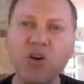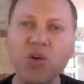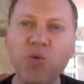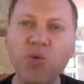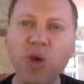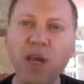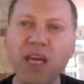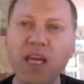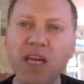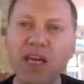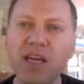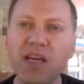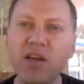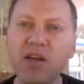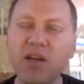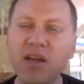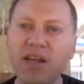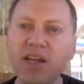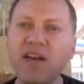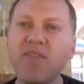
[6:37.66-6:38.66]
we
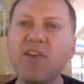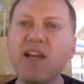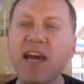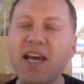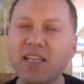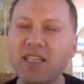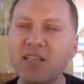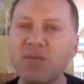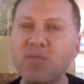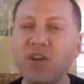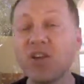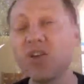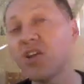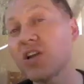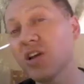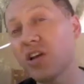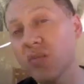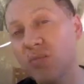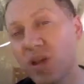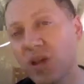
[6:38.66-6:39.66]
give an estimate,
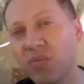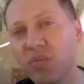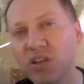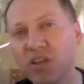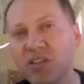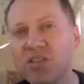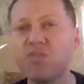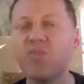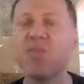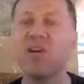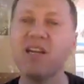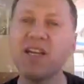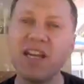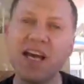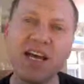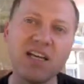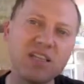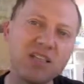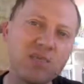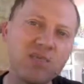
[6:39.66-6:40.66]
not a commitment, but an
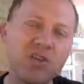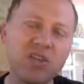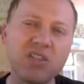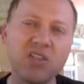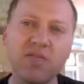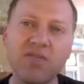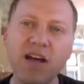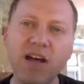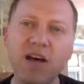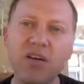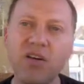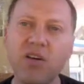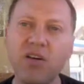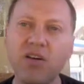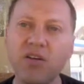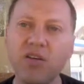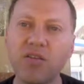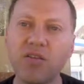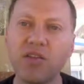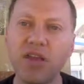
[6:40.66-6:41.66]
estimate of how
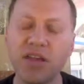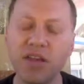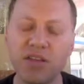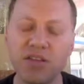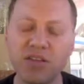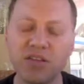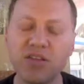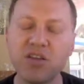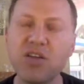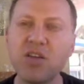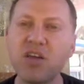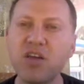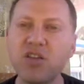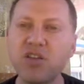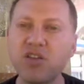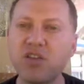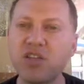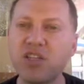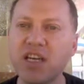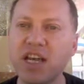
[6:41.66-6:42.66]
long things
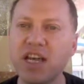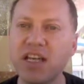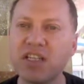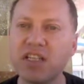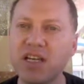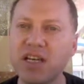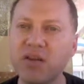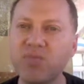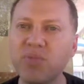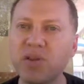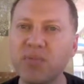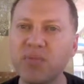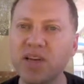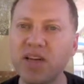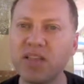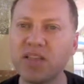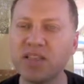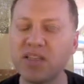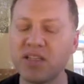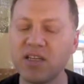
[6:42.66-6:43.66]
should take to
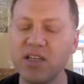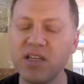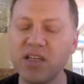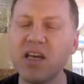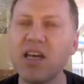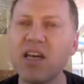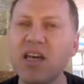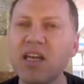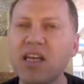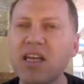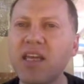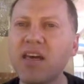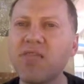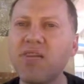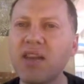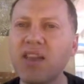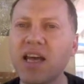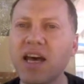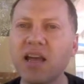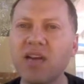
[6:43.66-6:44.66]
implement.
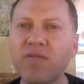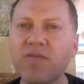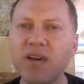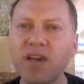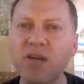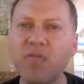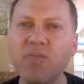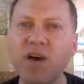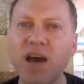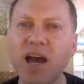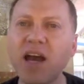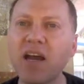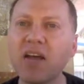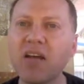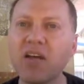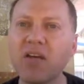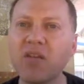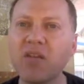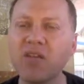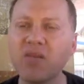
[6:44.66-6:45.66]
Given that feedback,
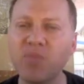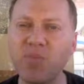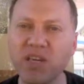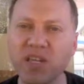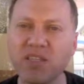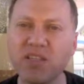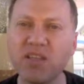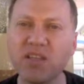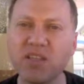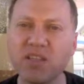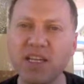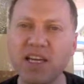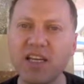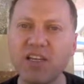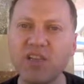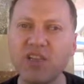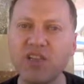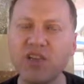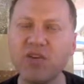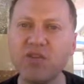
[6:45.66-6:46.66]
the business
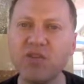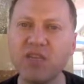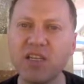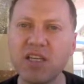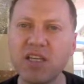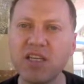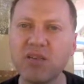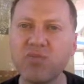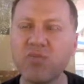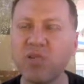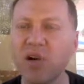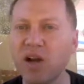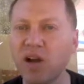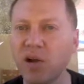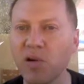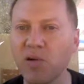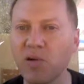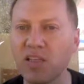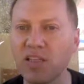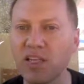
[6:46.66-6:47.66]
then chooses
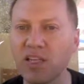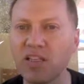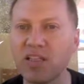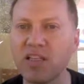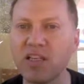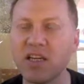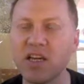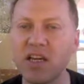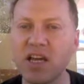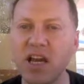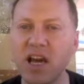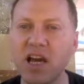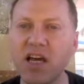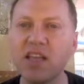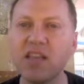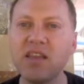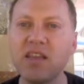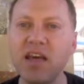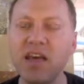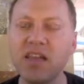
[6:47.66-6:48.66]
priorities.
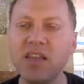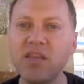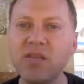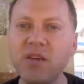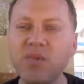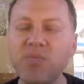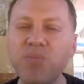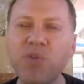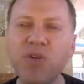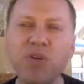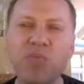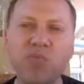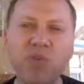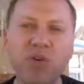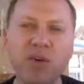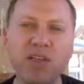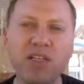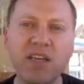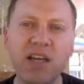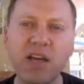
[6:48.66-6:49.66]
And the important
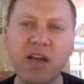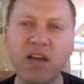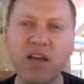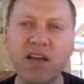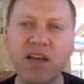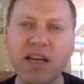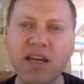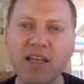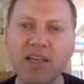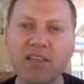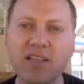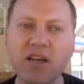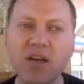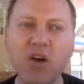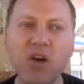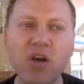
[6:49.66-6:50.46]
point here is